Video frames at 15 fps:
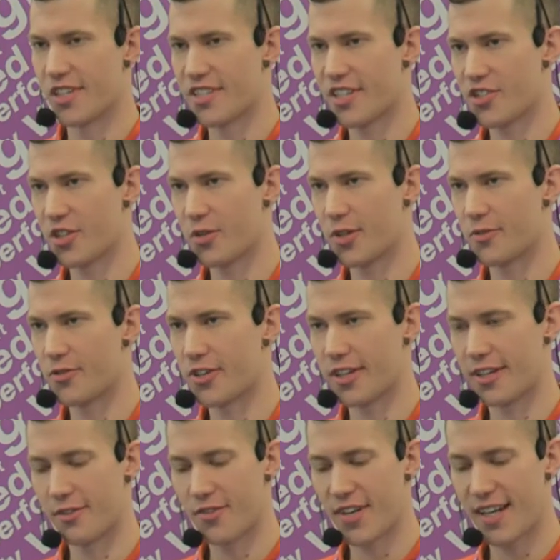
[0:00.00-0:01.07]
essentially what I'm trying
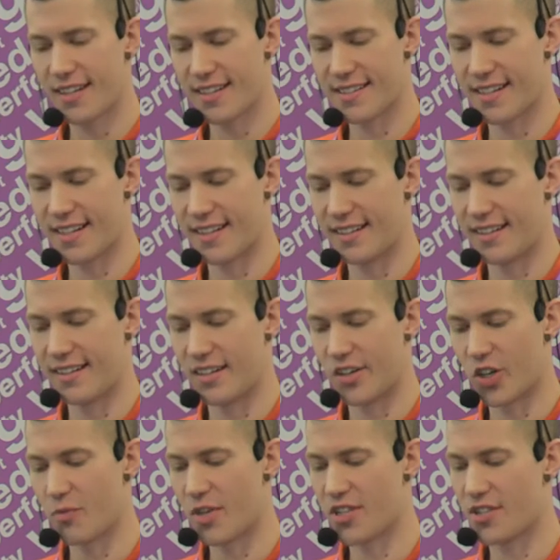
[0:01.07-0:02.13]
to convey is that
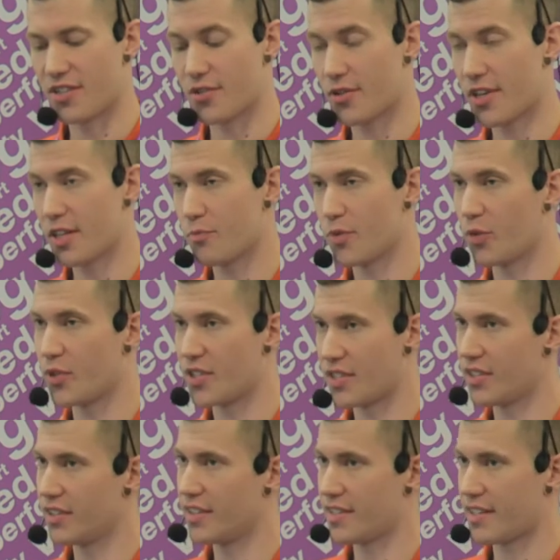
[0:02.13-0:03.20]
automation is great, but we
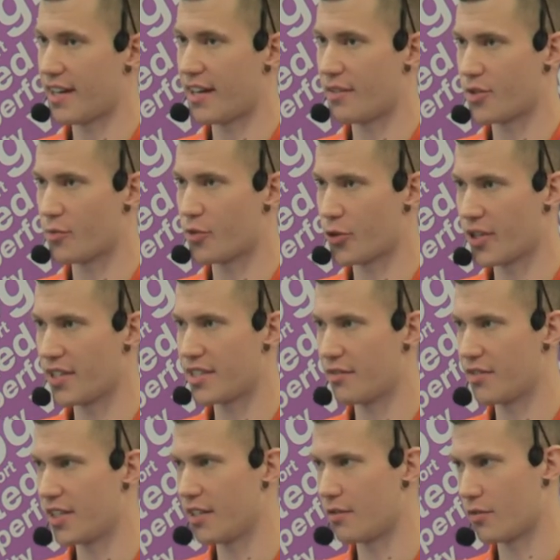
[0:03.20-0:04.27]
still need to have some
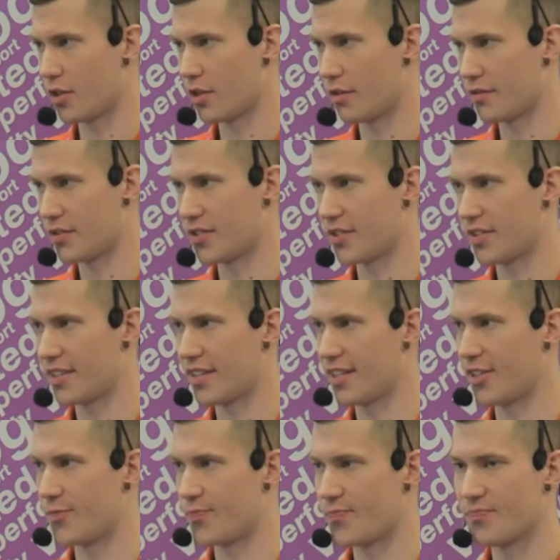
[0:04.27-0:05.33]
creativity involved.
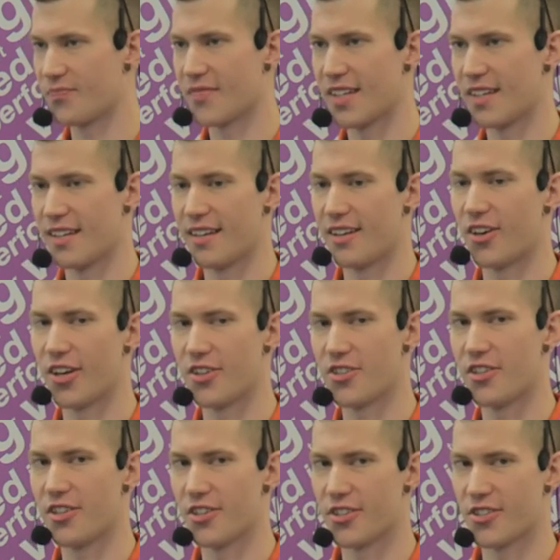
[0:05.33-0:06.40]
Um, our
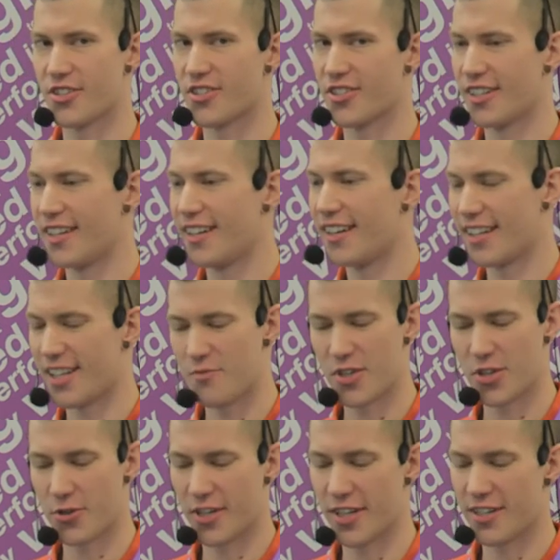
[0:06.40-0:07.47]
engineers can be
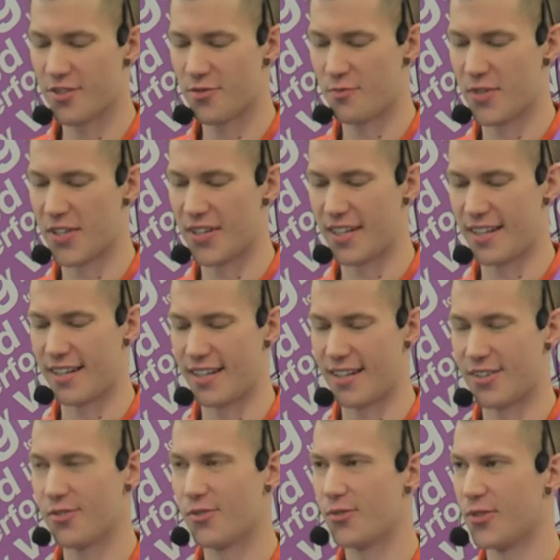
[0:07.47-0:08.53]
creative, but
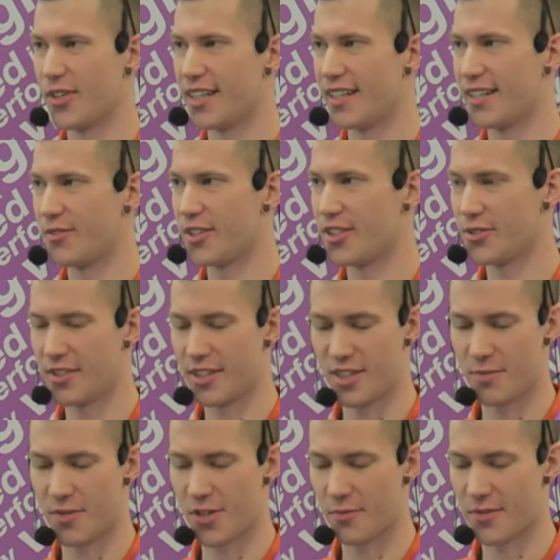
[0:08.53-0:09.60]
uh, we, we do need
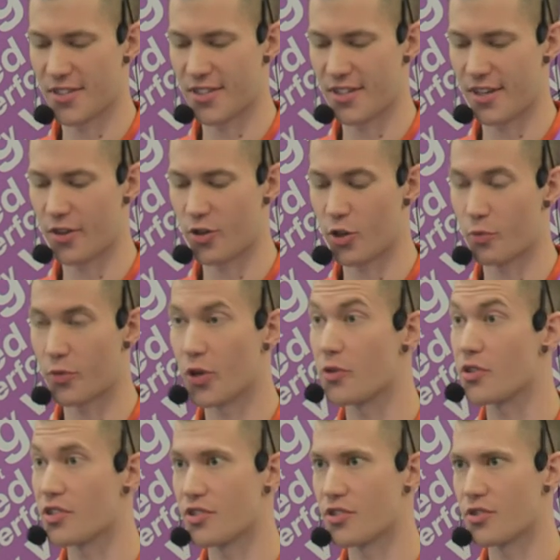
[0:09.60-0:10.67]
to be open to other
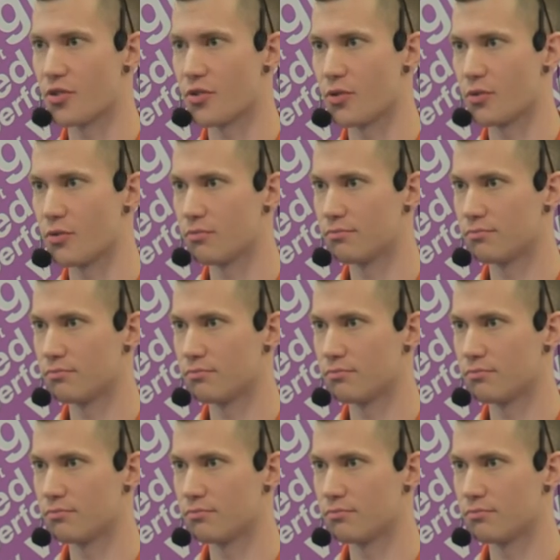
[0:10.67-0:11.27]
approaches to